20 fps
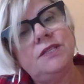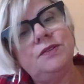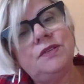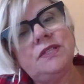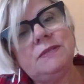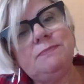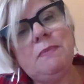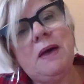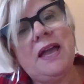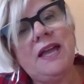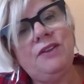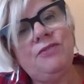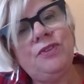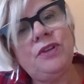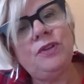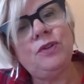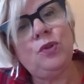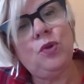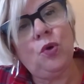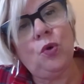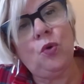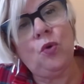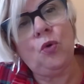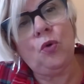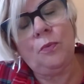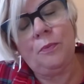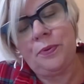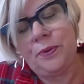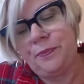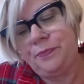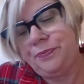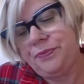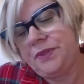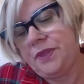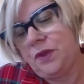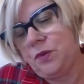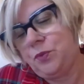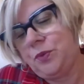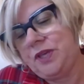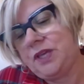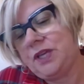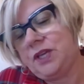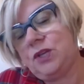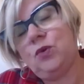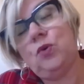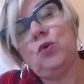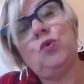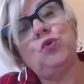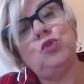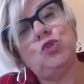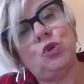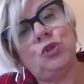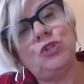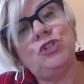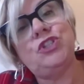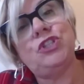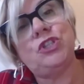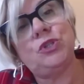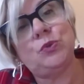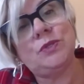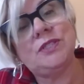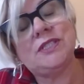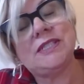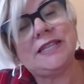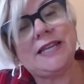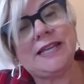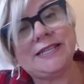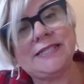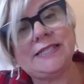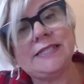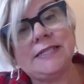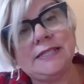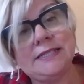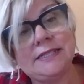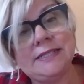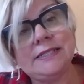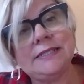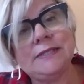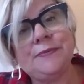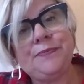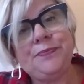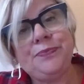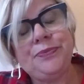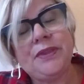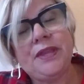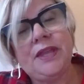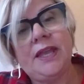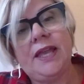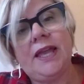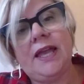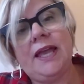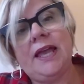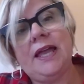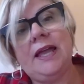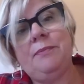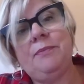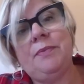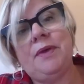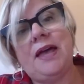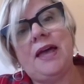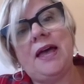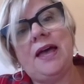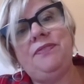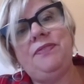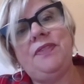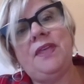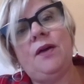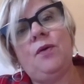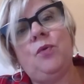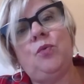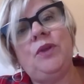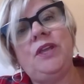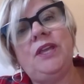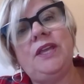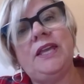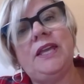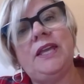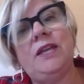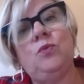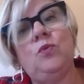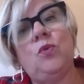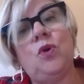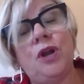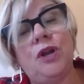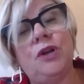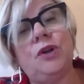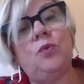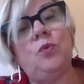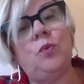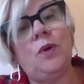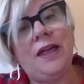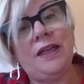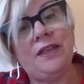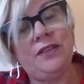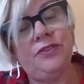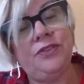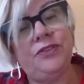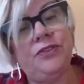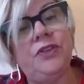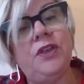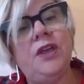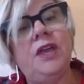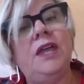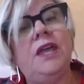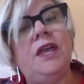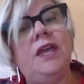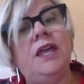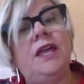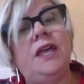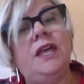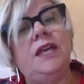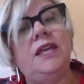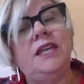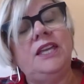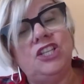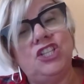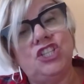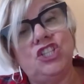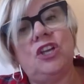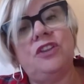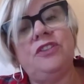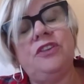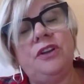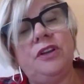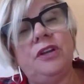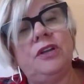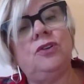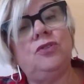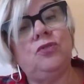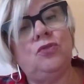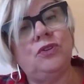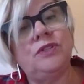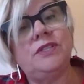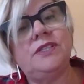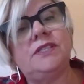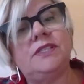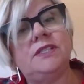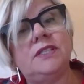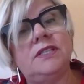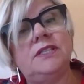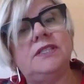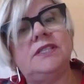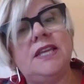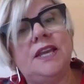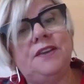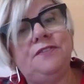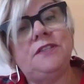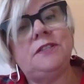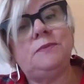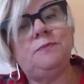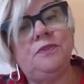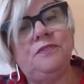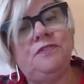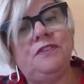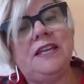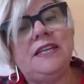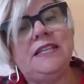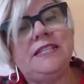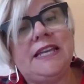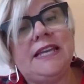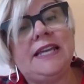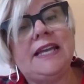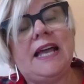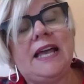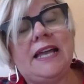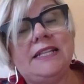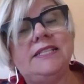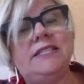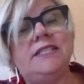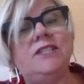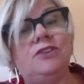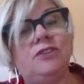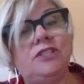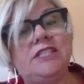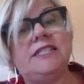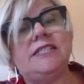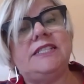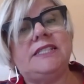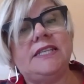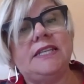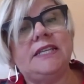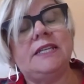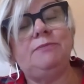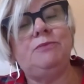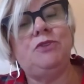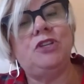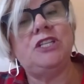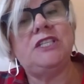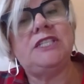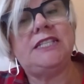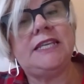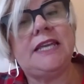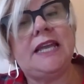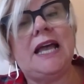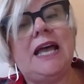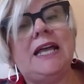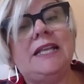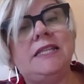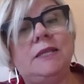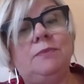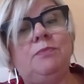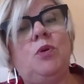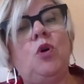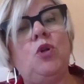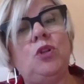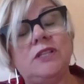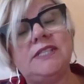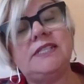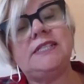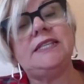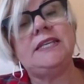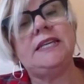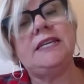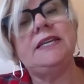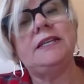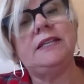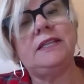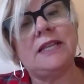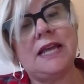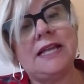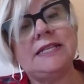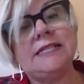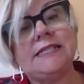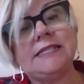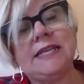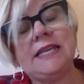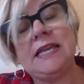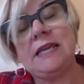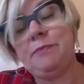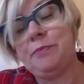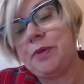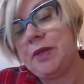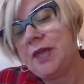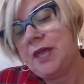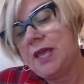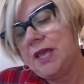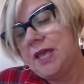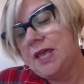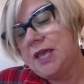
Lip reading: So it's my real hope that we can hold on to those lessons and that we can work with each other across the service providing and the autistic community and the policy landscape